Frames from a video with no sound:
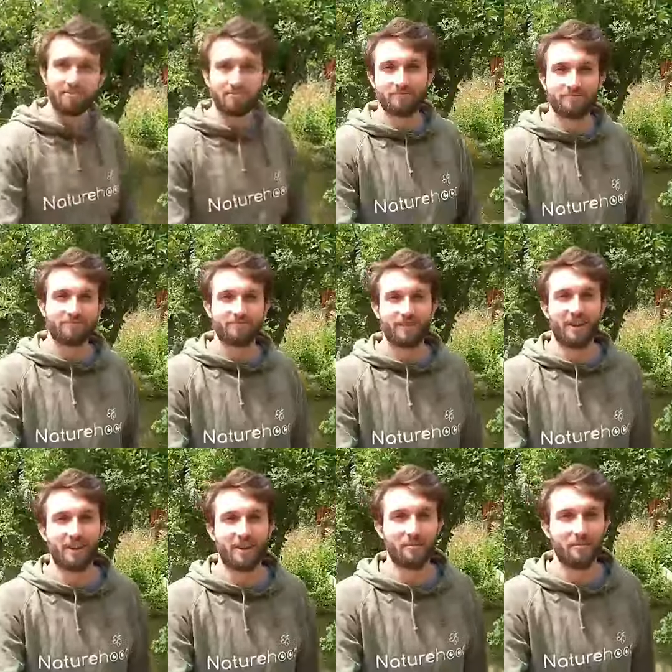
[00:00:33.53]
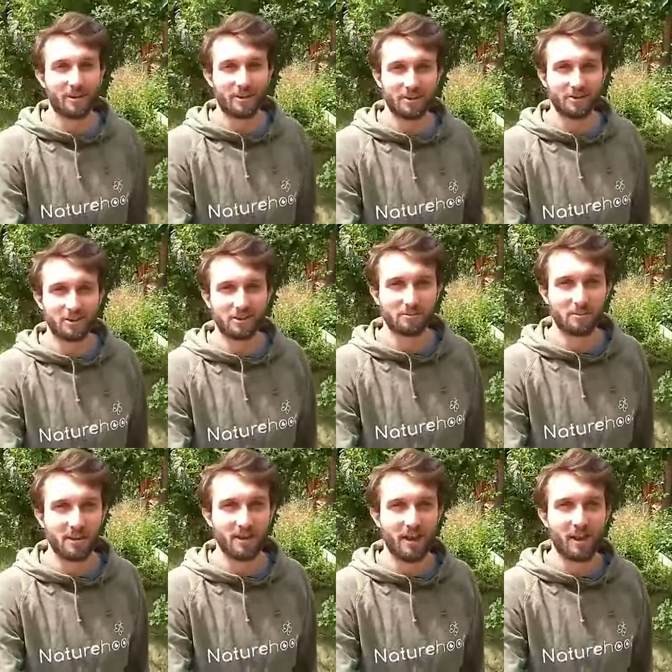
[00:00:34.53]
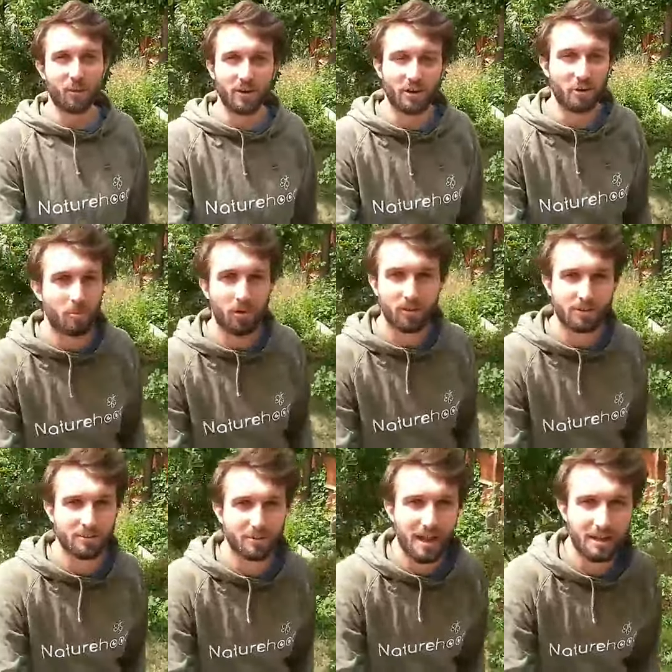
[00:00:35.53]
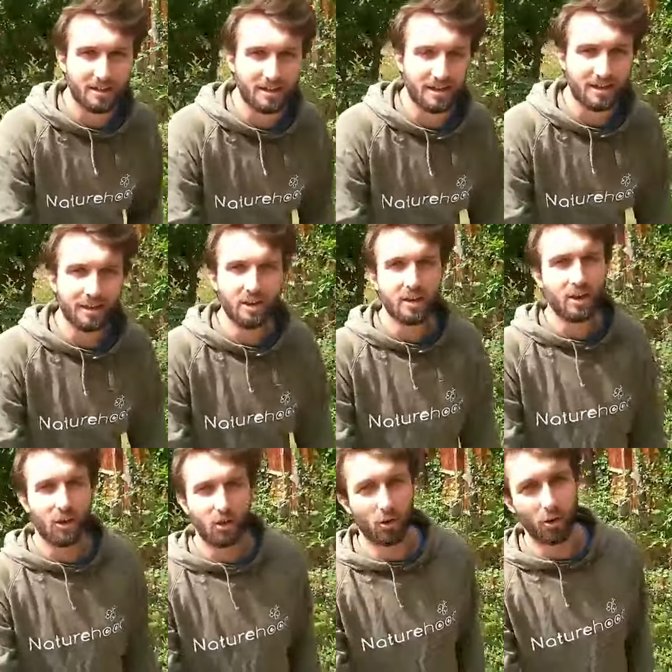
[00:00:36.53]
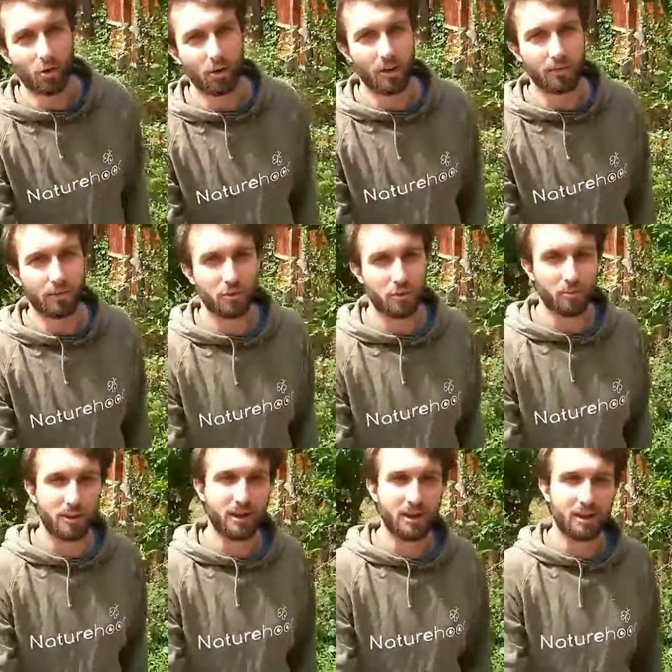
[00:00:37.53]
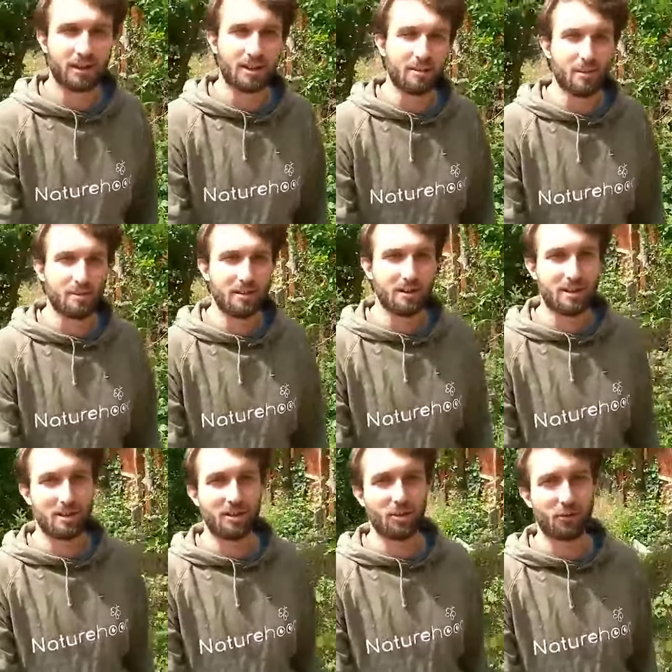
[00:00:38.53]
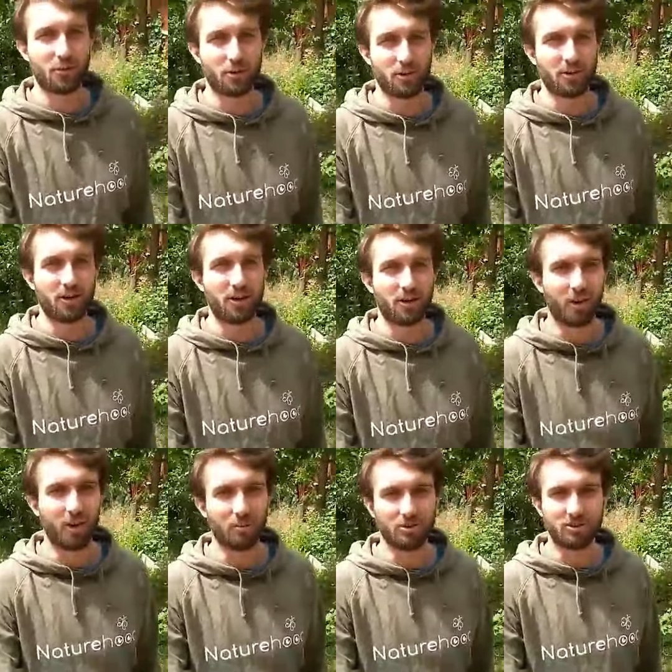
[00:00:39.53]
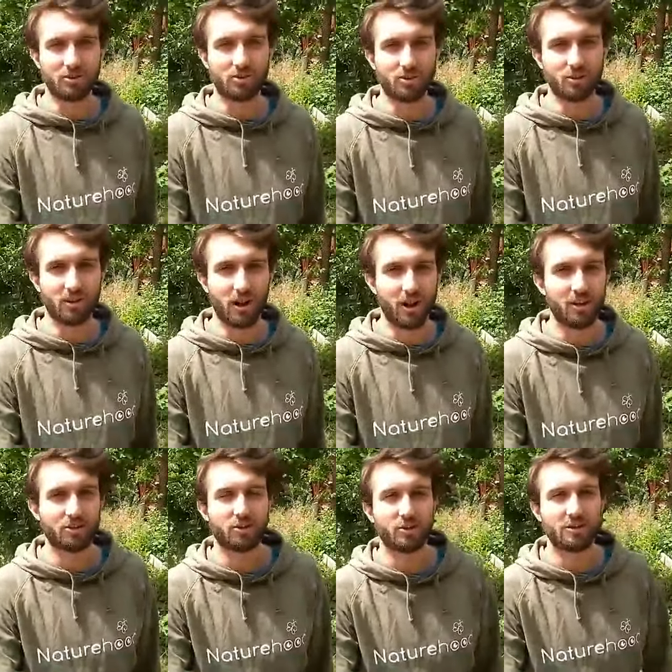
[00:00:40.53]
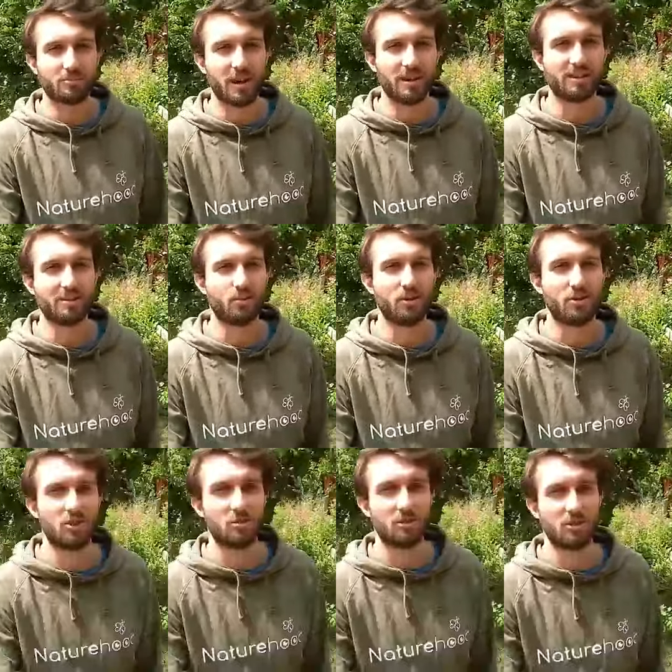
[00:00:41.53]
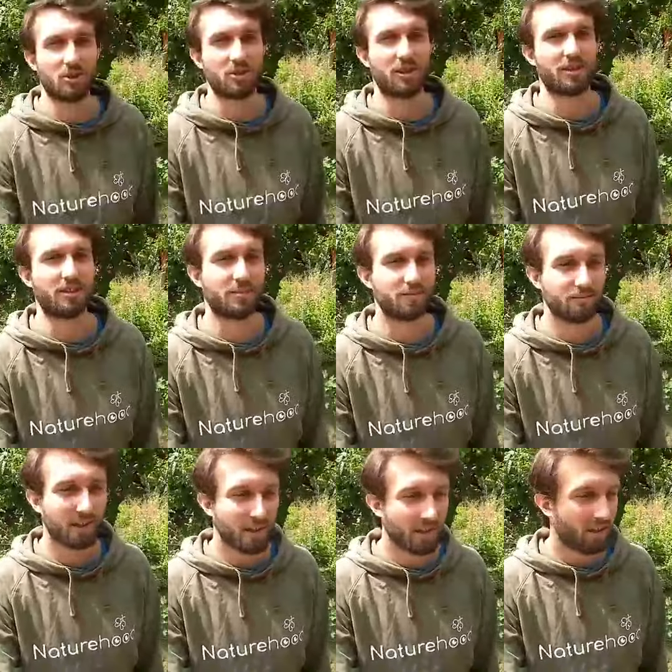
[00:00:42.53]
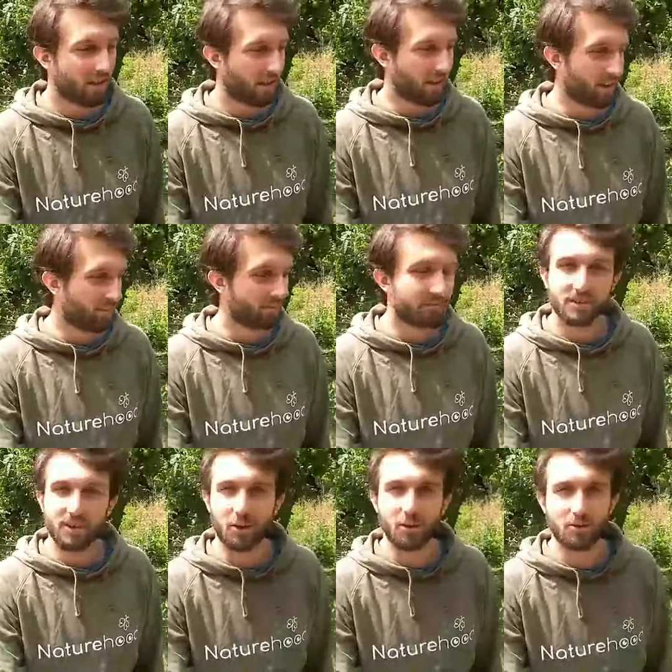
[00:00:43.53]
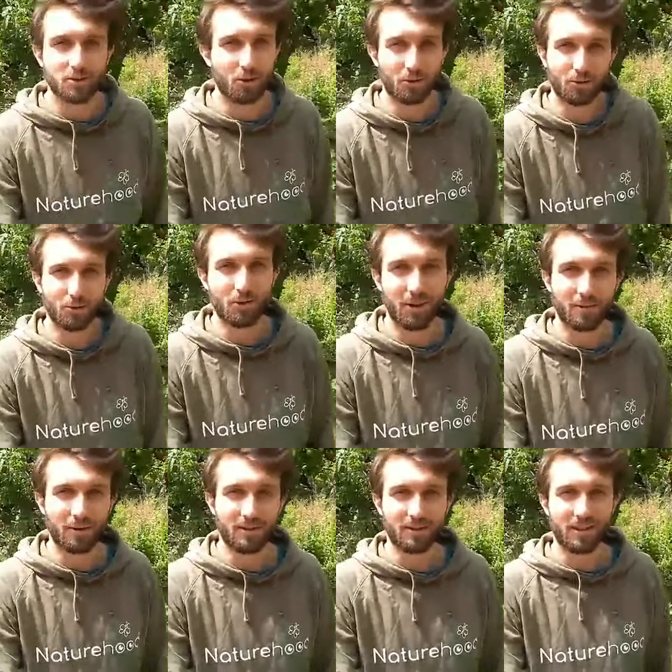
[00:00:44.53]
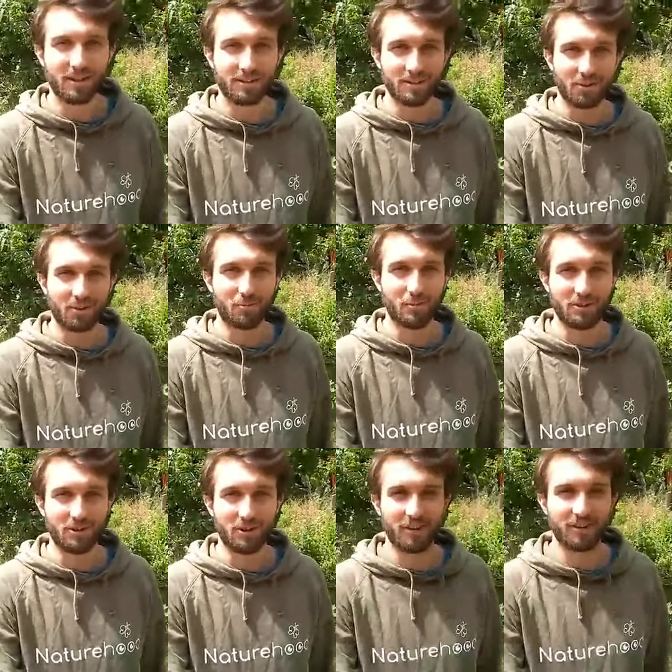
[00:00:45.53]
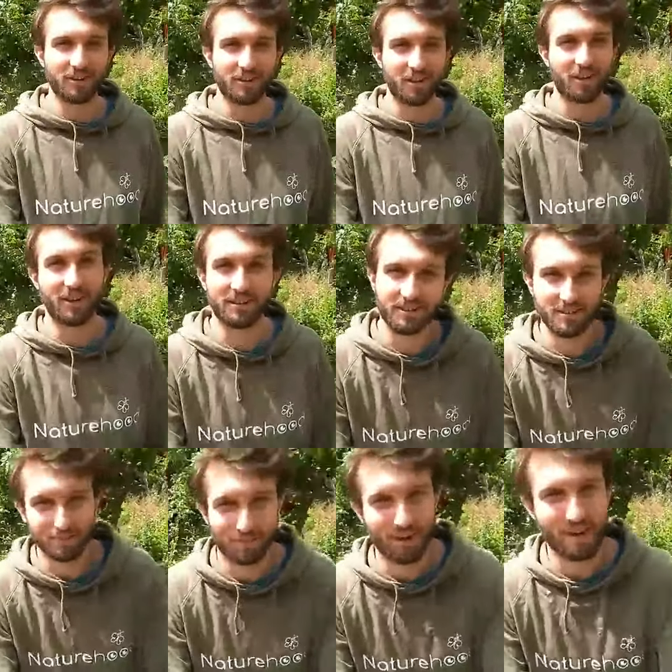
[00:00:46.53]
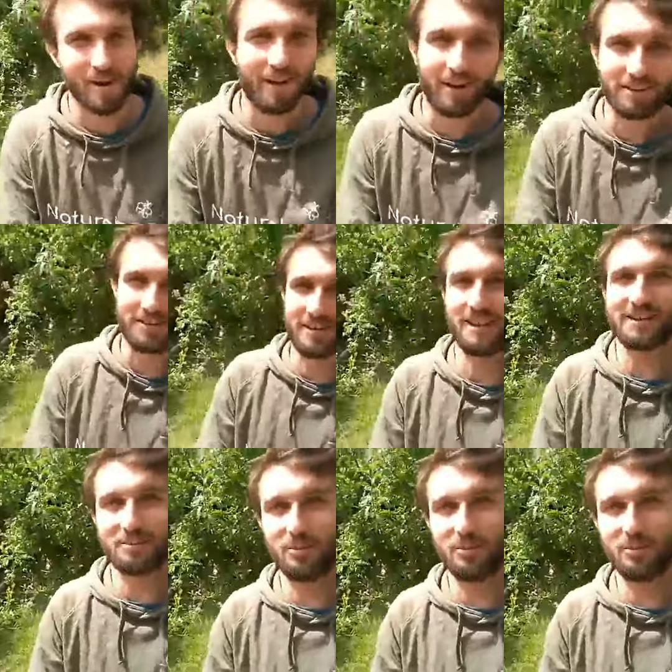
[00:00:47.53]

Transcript: but it could just be a window box, a balcony, or if you're a bit luckier, maybe you've got an allotment or a larger space in which you could be doing things. So to talk through a couple of the things that you could be doing, let's pick them out actually, that's more fun.